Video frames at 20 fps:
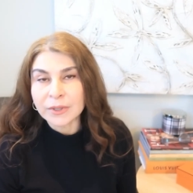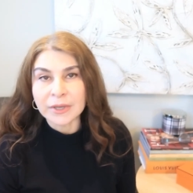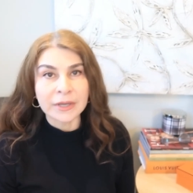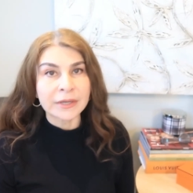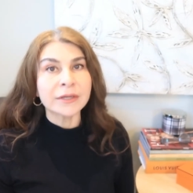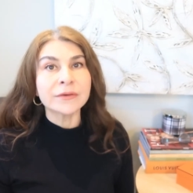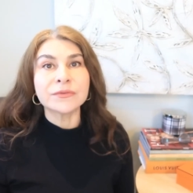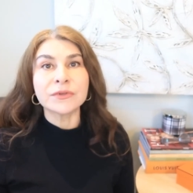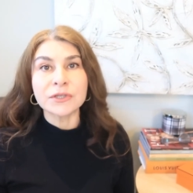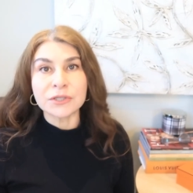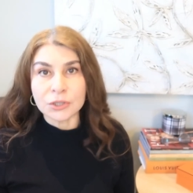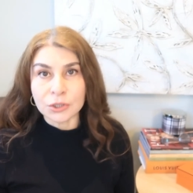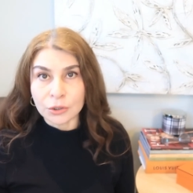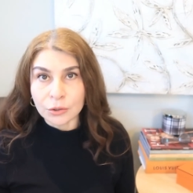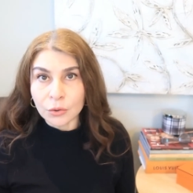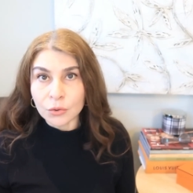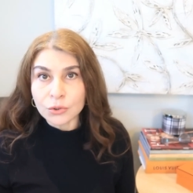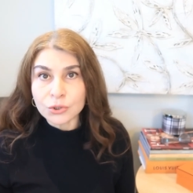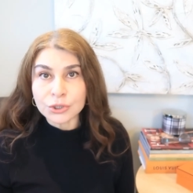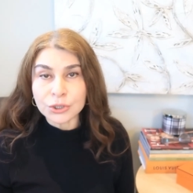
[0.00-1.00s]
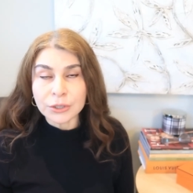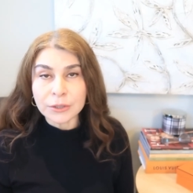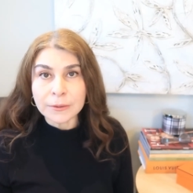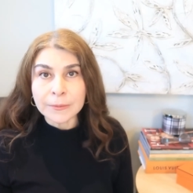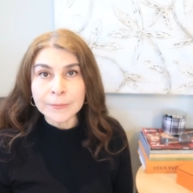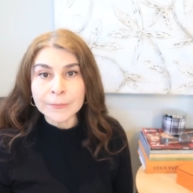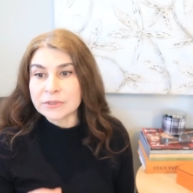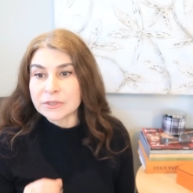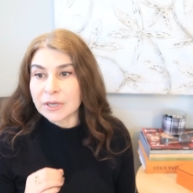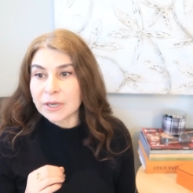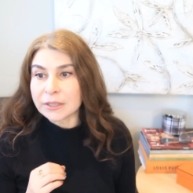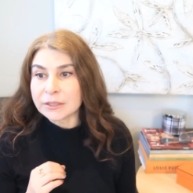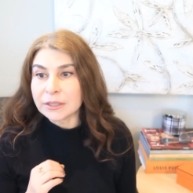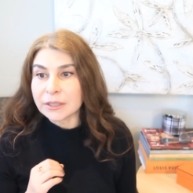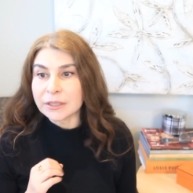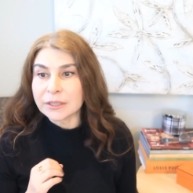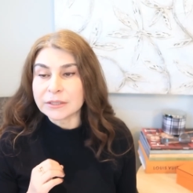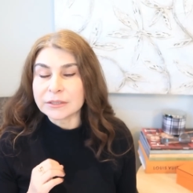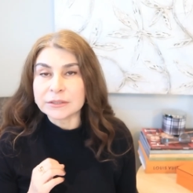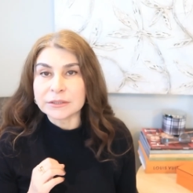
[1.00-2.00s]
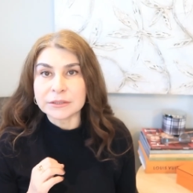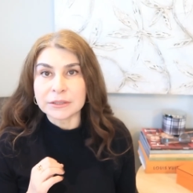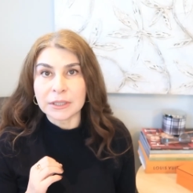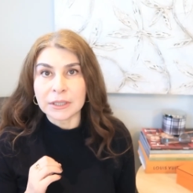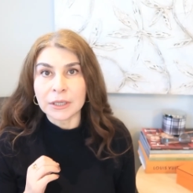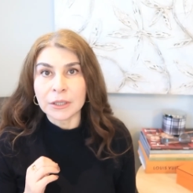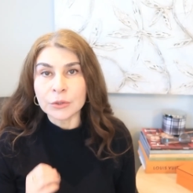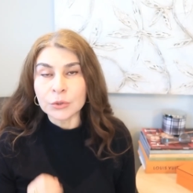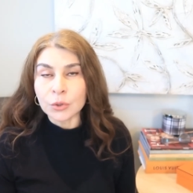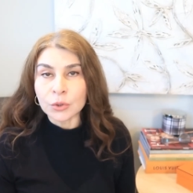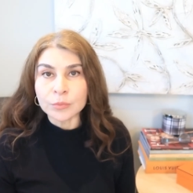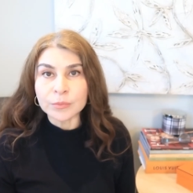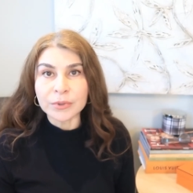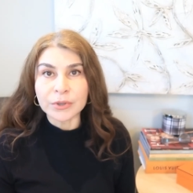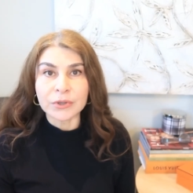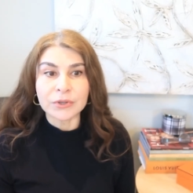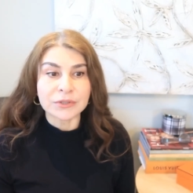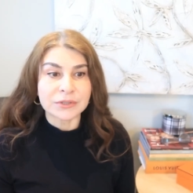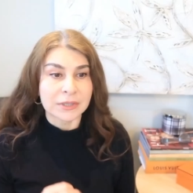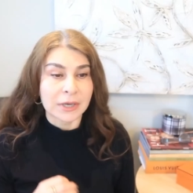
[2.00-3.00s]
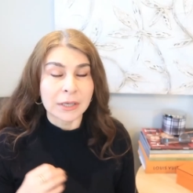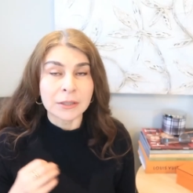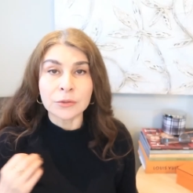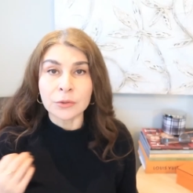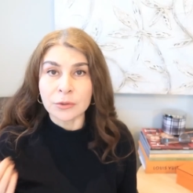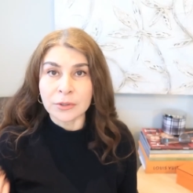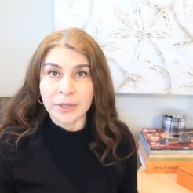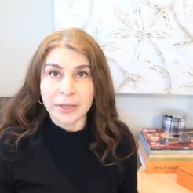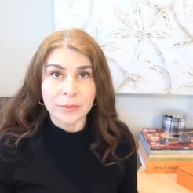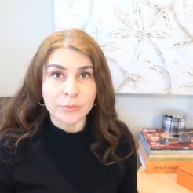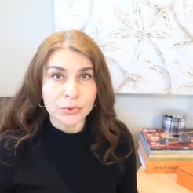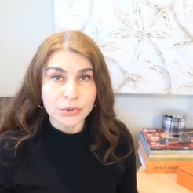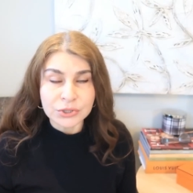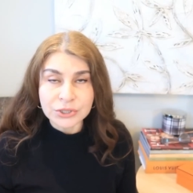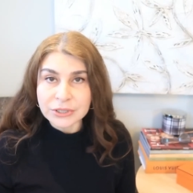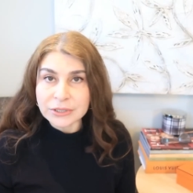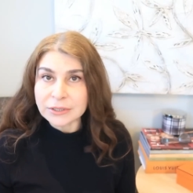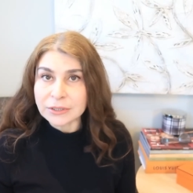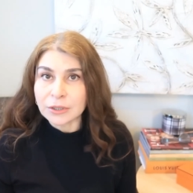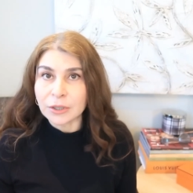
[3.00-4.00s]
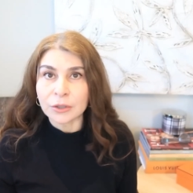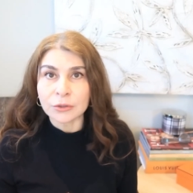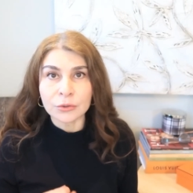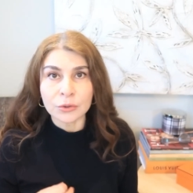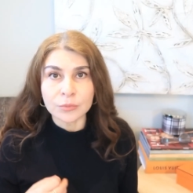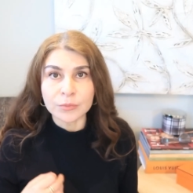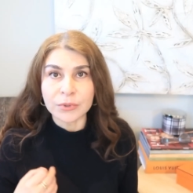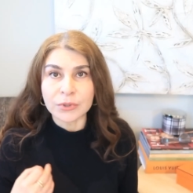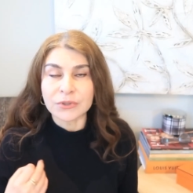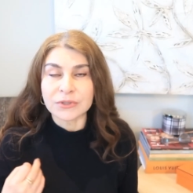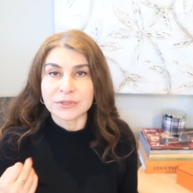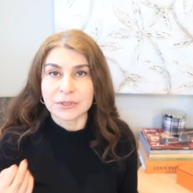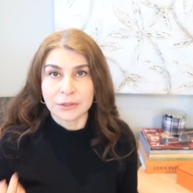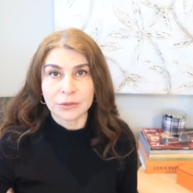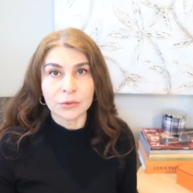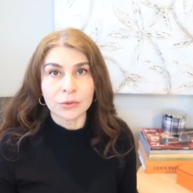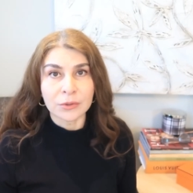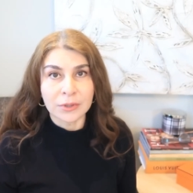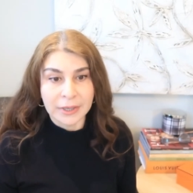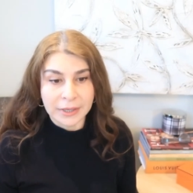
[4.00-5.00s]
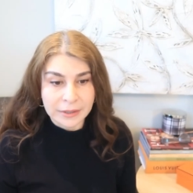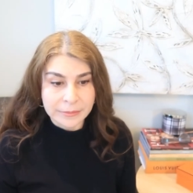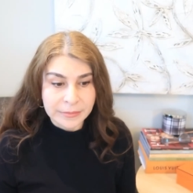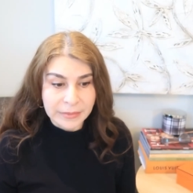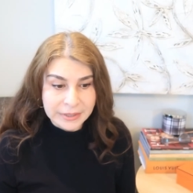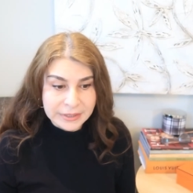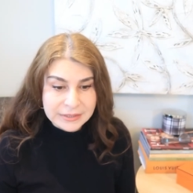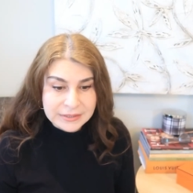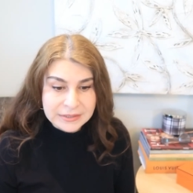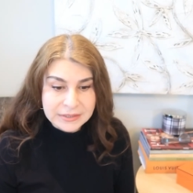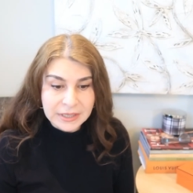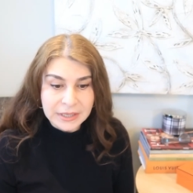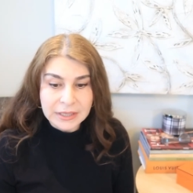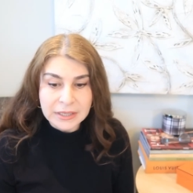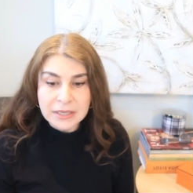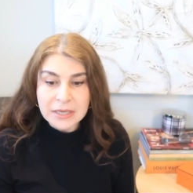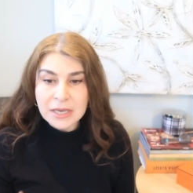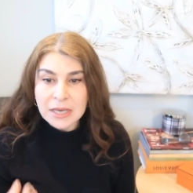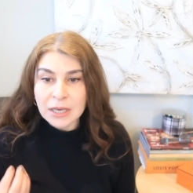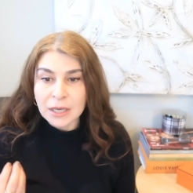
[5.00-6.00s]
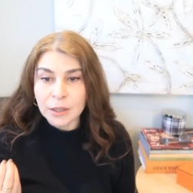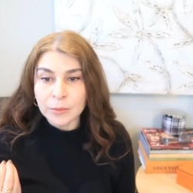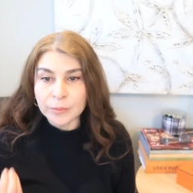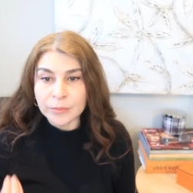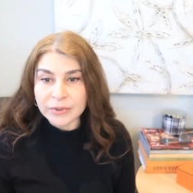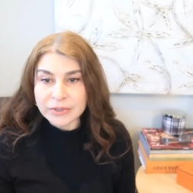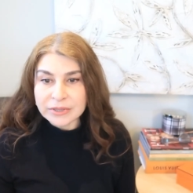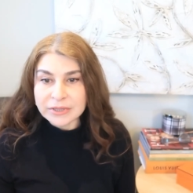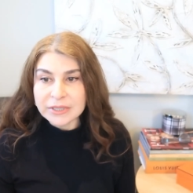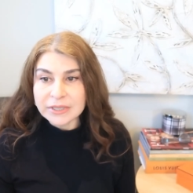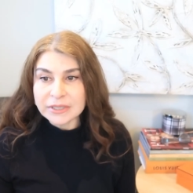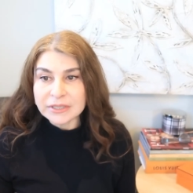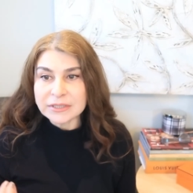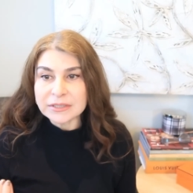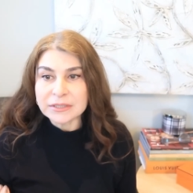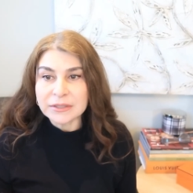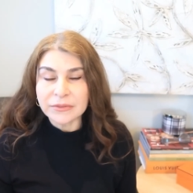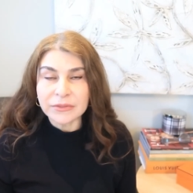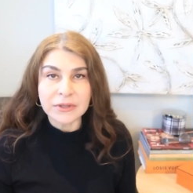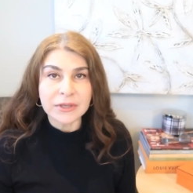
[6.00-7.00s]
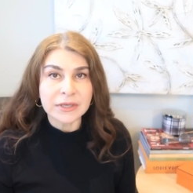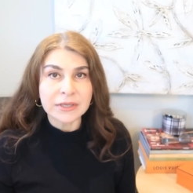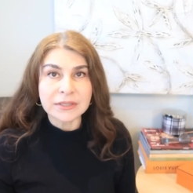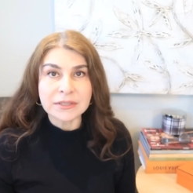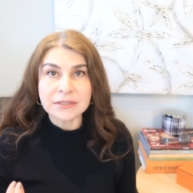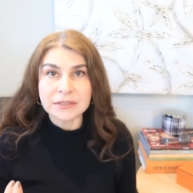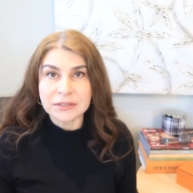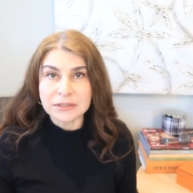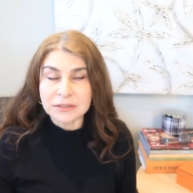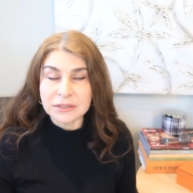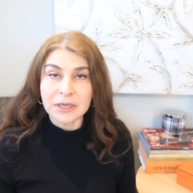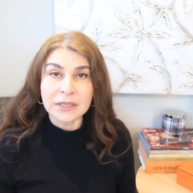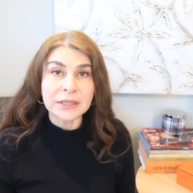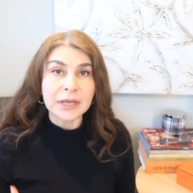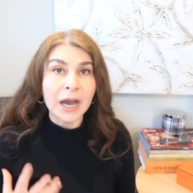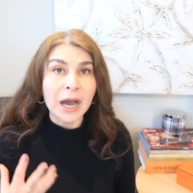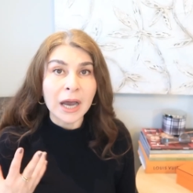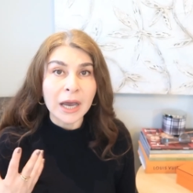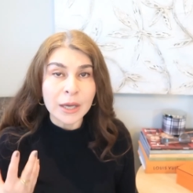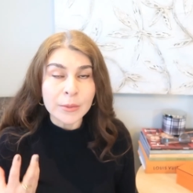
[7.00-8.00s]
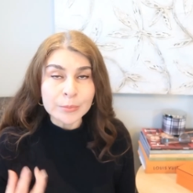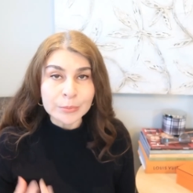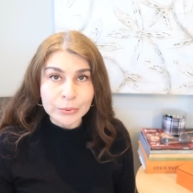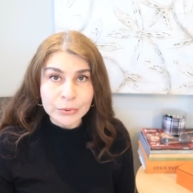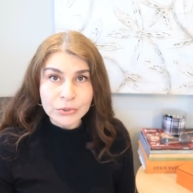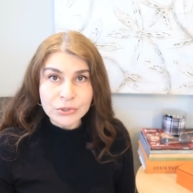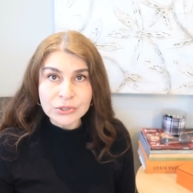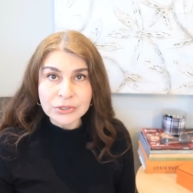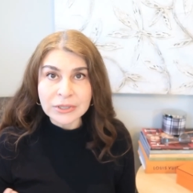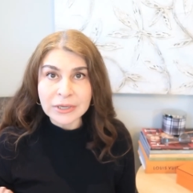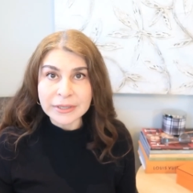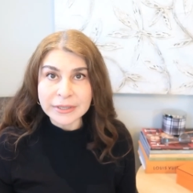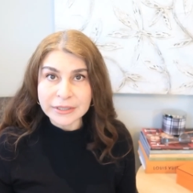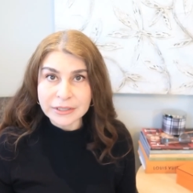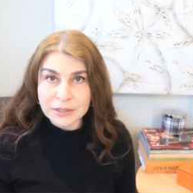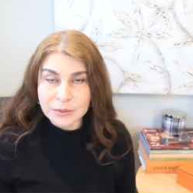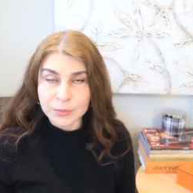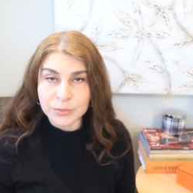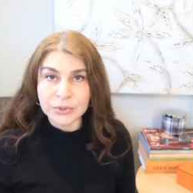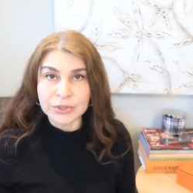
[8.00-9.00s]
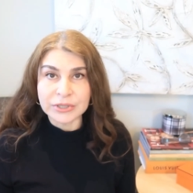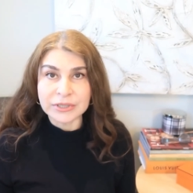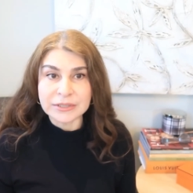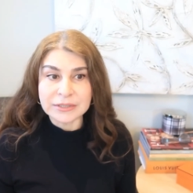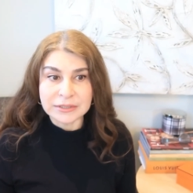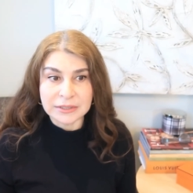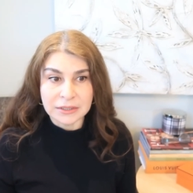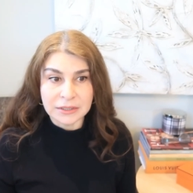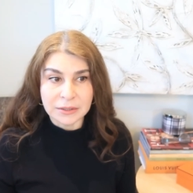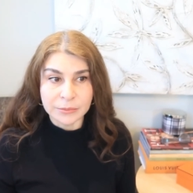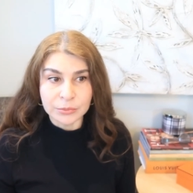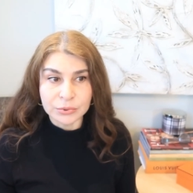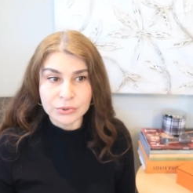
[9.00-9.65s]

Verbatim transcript: kind of disclosure, that it's not because I don't like boutique, not because I don't like my essay, but these things that I personally experienced at the